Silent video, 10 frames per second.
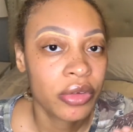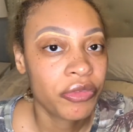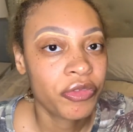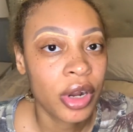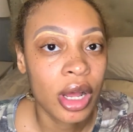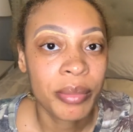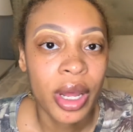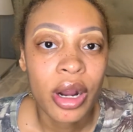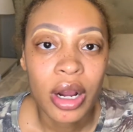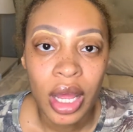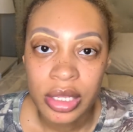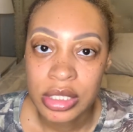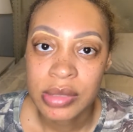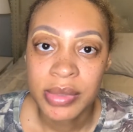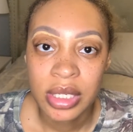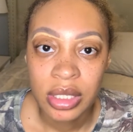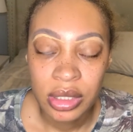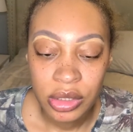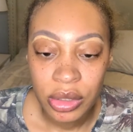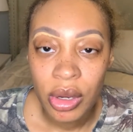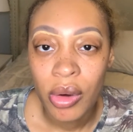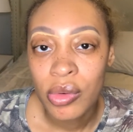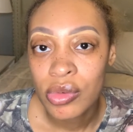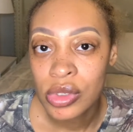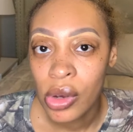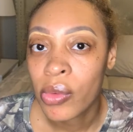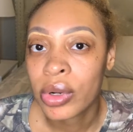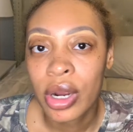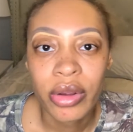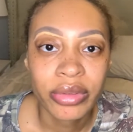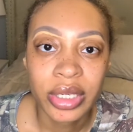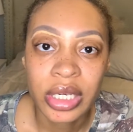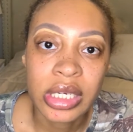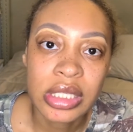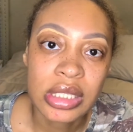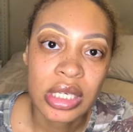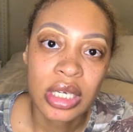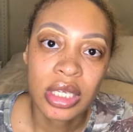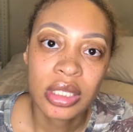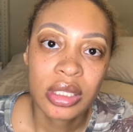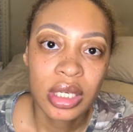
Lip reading: from her husband, who told her this, and,